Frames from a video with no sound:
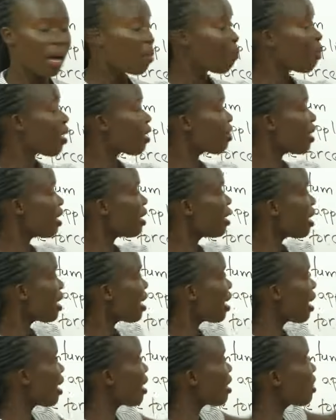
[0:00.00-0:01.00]
But
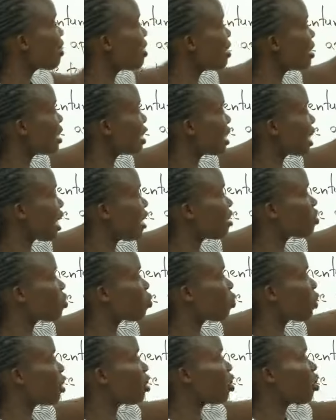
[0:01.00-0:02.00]
then in this case,
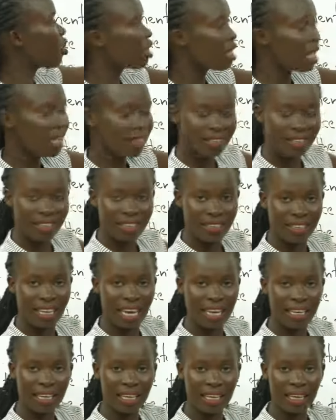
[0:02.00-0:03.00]
when you're just
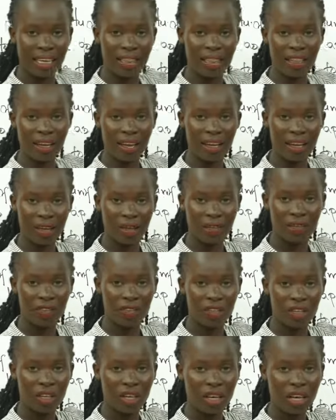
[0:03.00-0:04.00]
standing in the lift,